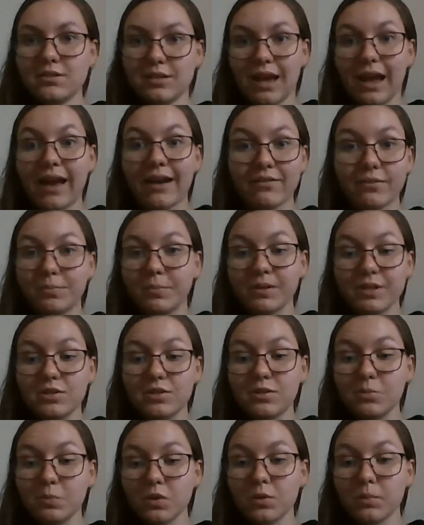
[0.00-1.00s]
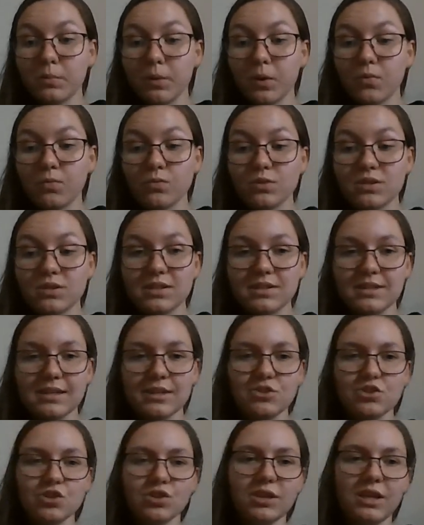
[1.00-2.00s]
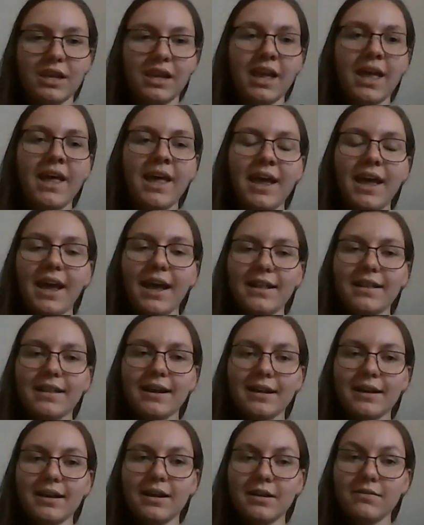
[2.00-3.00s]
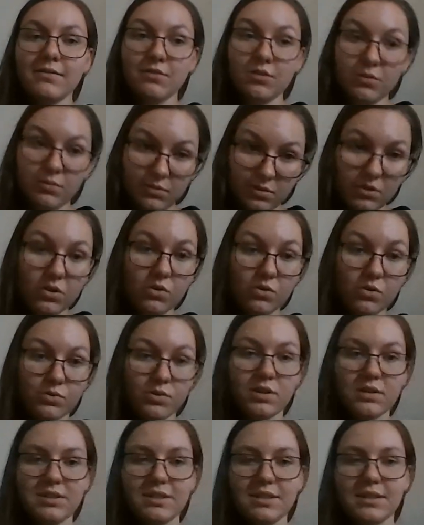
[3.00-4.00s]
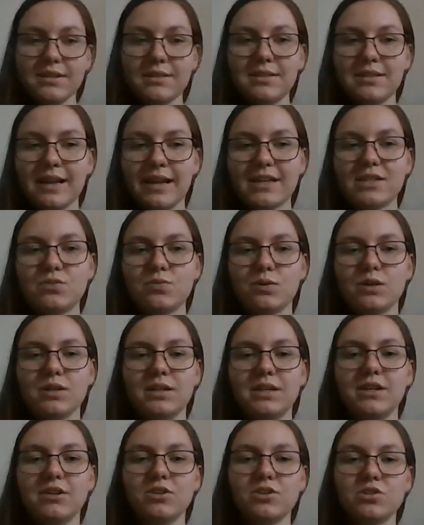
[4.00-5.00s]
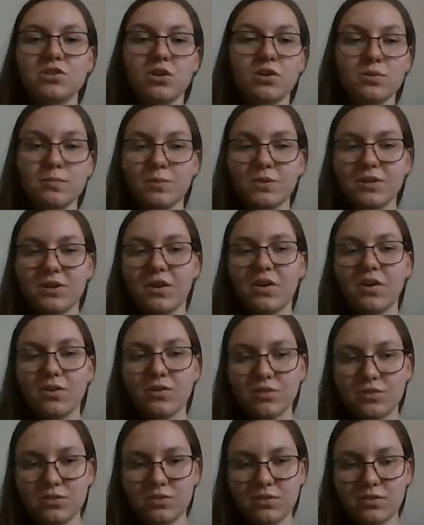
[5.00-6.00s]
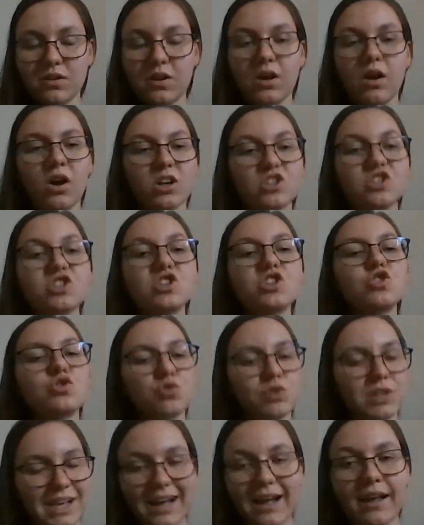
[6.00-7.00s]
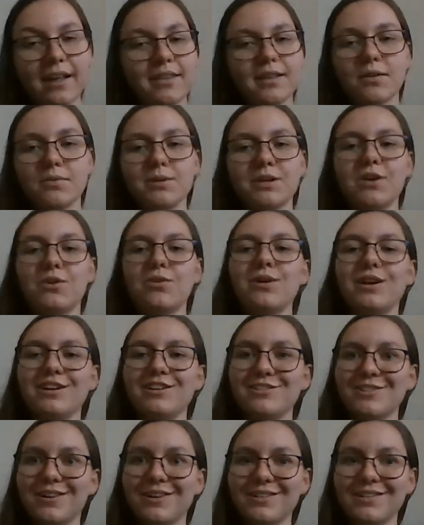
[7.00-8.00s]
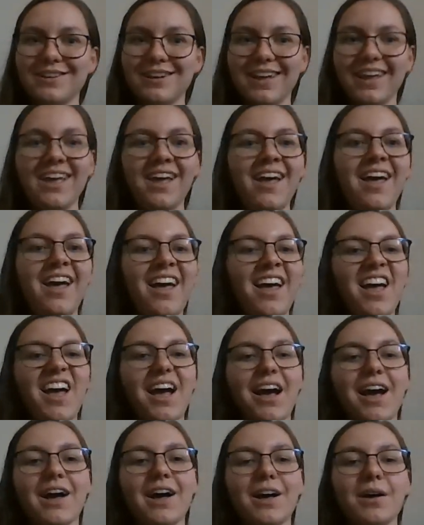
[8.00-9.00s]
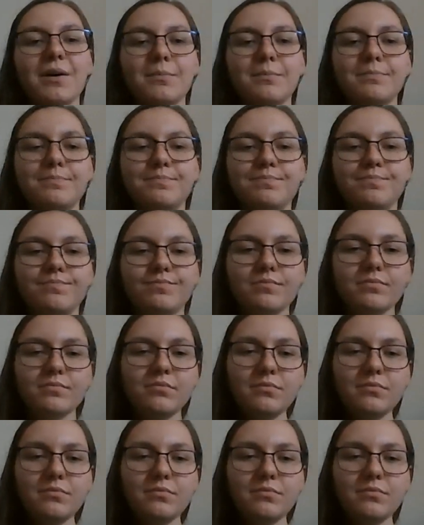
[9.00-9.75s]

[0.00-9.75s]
to have a place to put the bones, essentially. And that kind of goes on to this next one near Salzburg, Austria. There we go, I can talk today. um